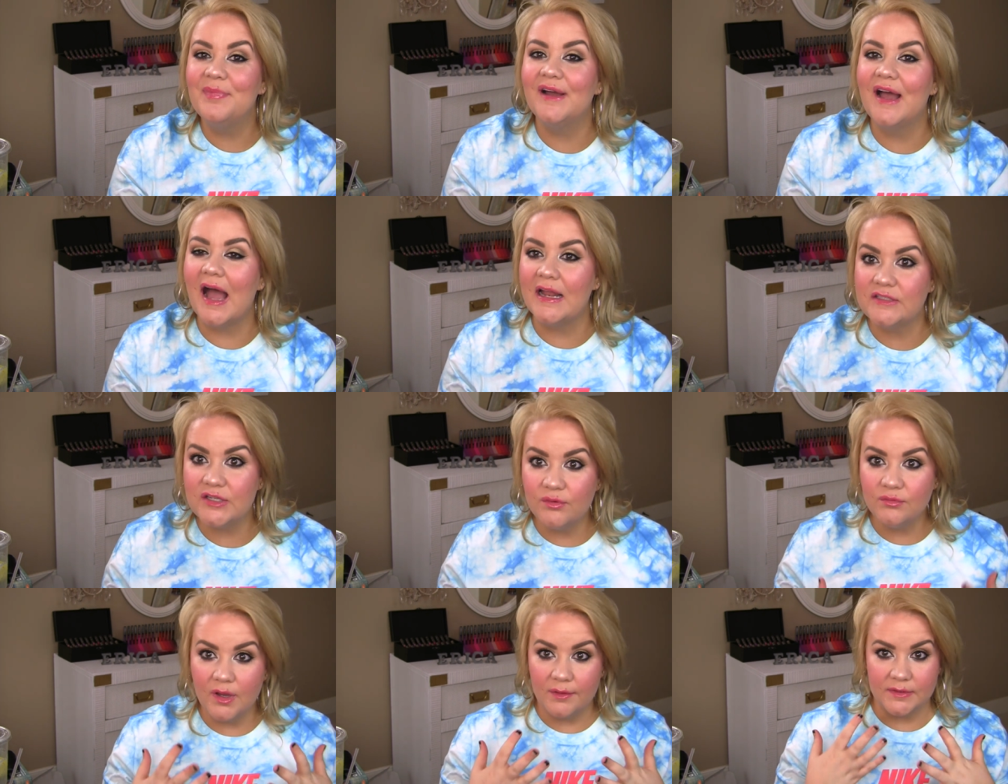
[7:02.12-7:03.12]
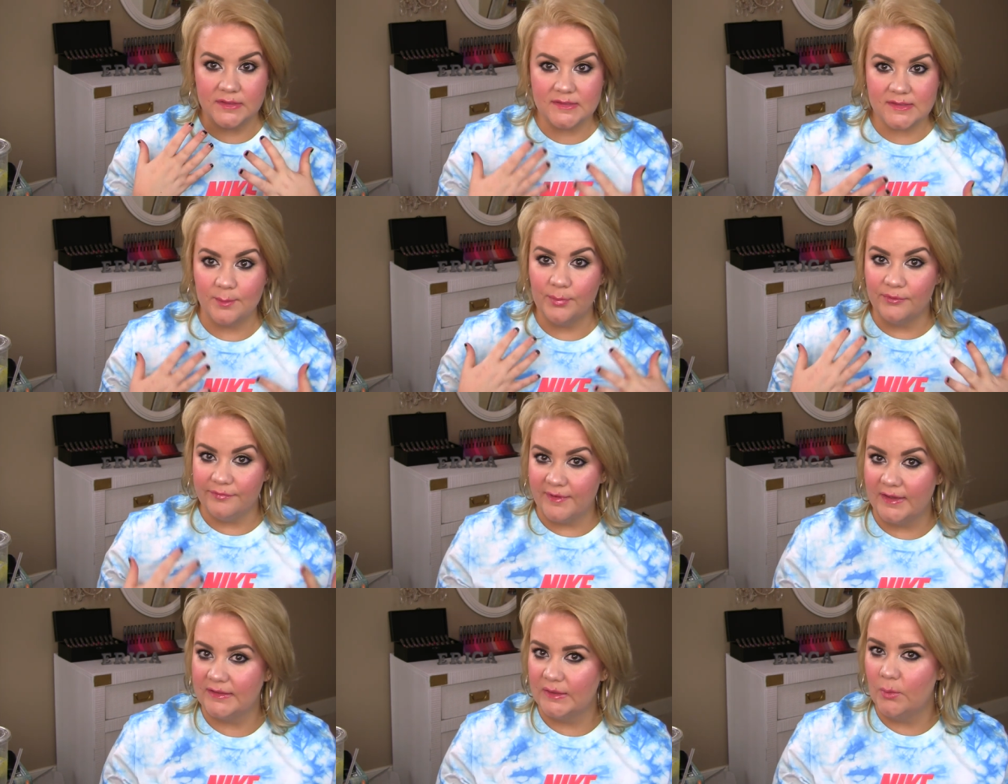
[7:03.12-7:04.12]
but I do notice some
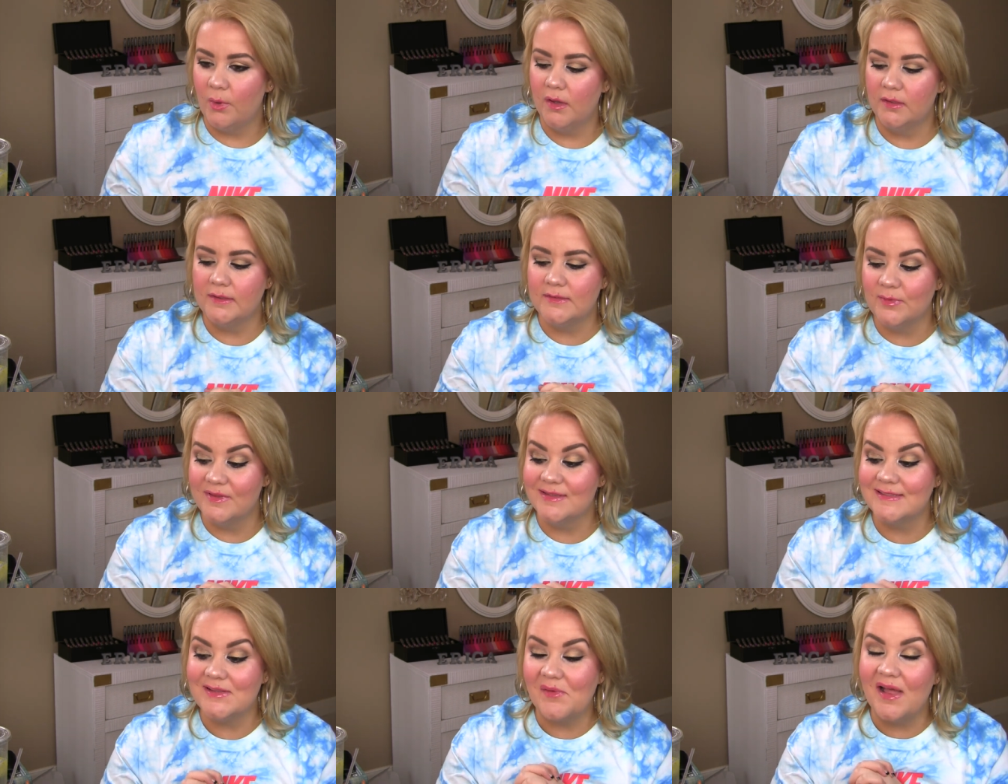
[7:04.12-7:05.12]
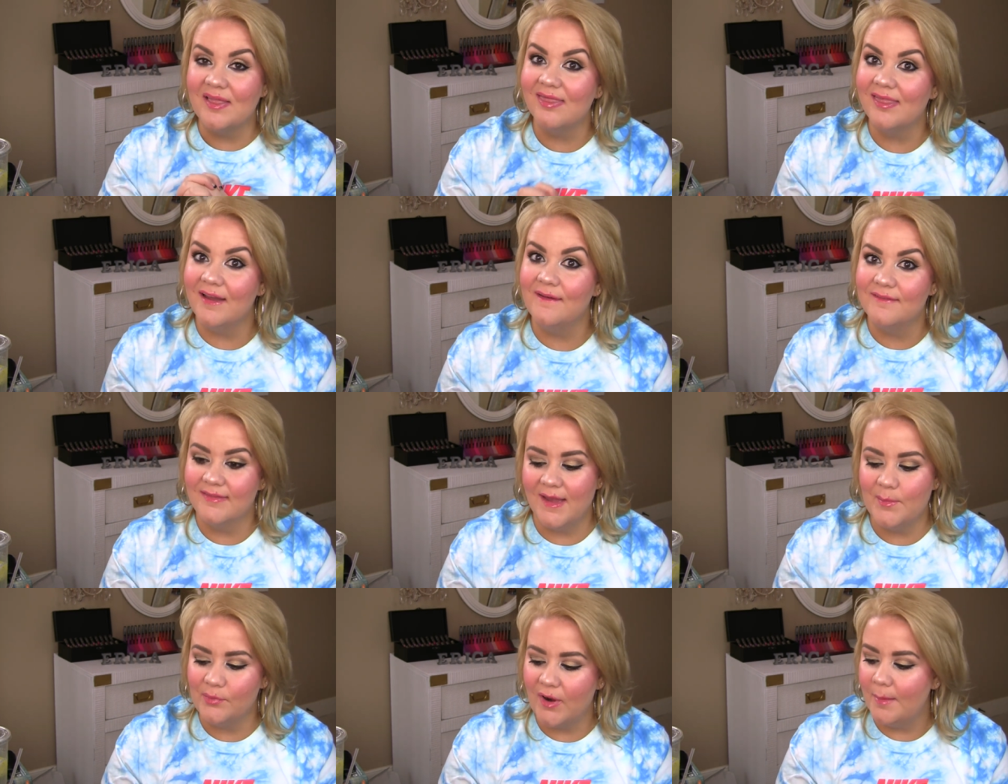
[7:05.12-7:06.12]
perfecting qualities with it. So I love
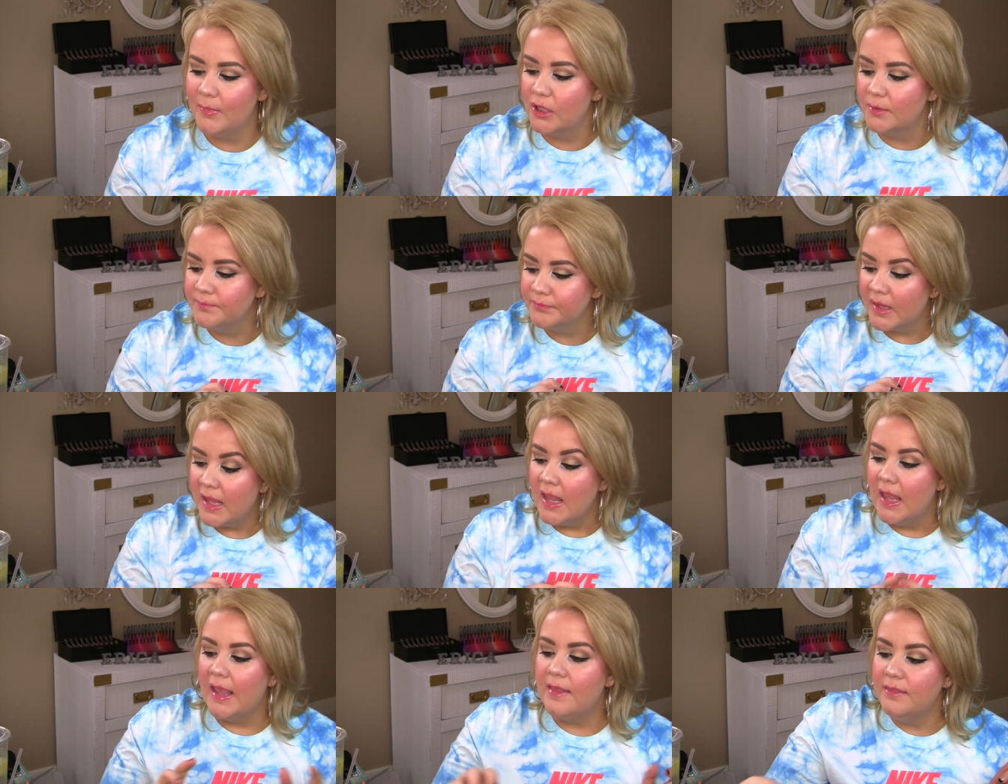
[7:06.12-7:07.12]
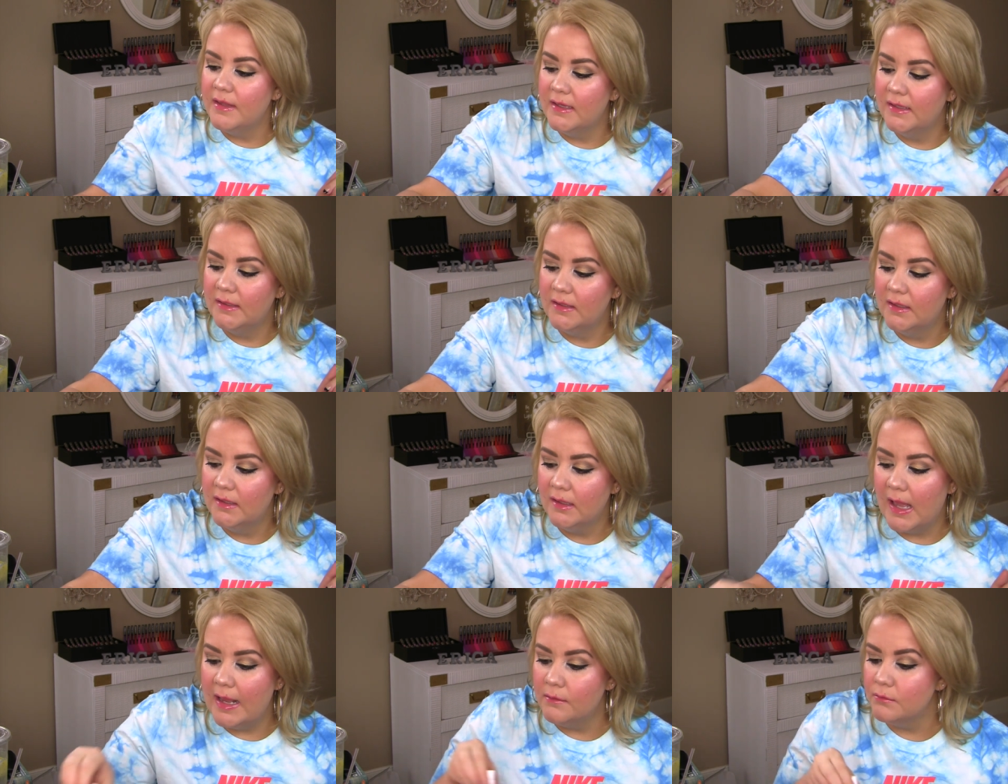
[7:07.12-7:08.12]
that primer. And then
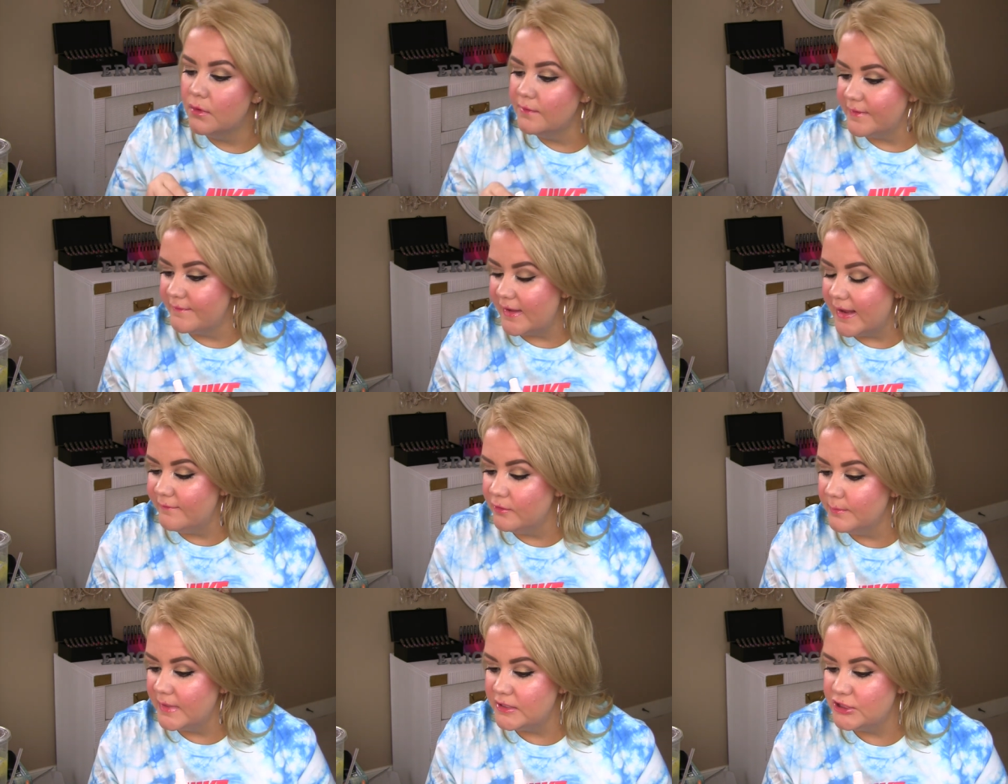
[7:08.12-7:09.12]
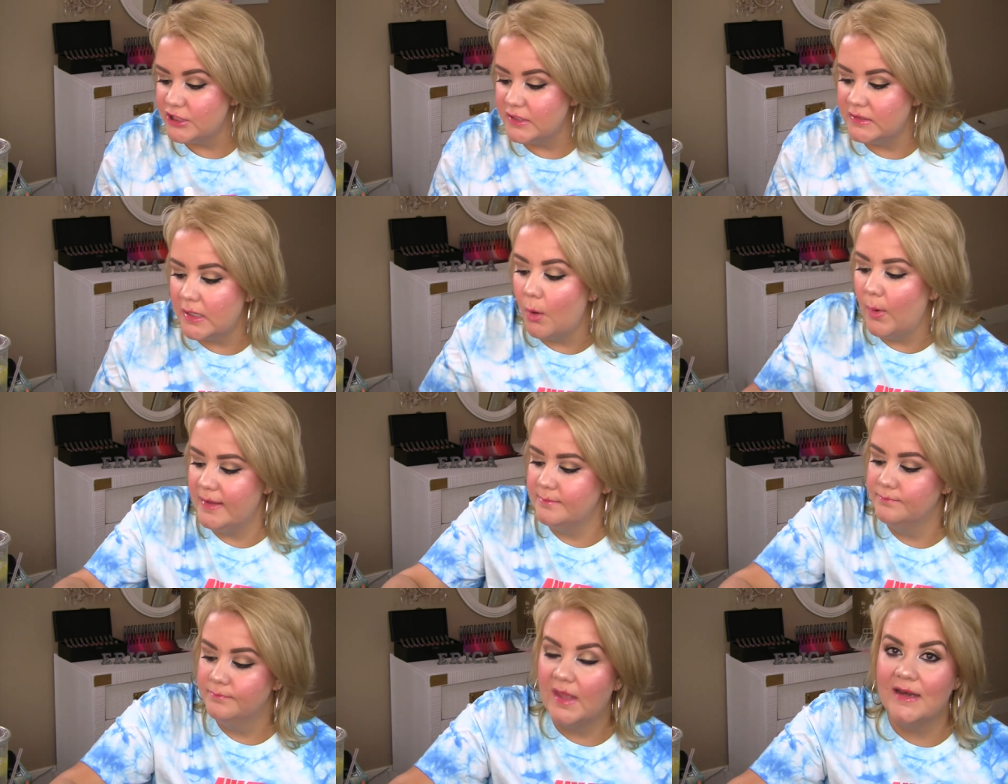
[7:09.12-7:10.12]
I don't know if I've ever mentioned, oh wait,
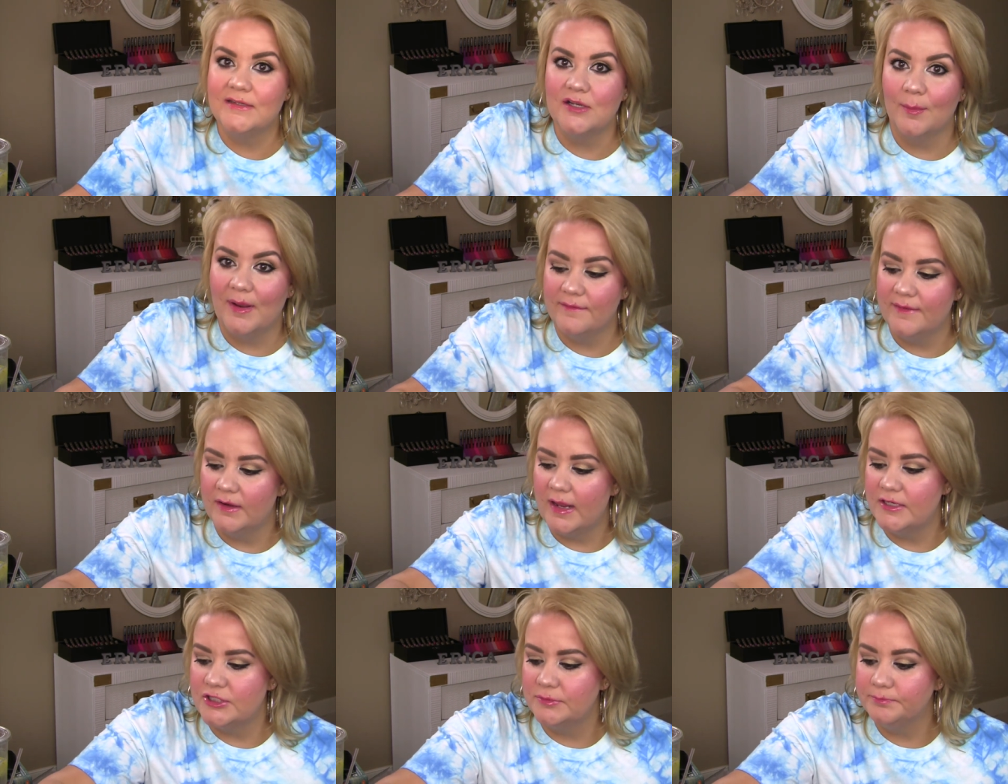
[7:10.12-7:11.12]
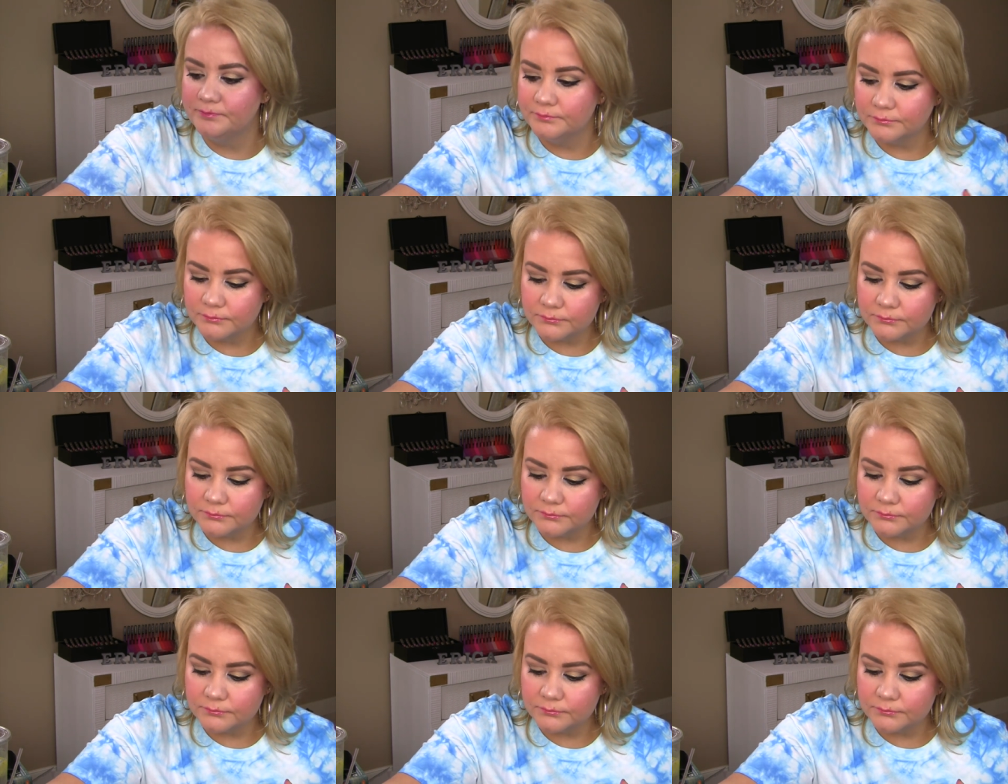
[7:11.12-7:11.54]
I need to talk about a foundation.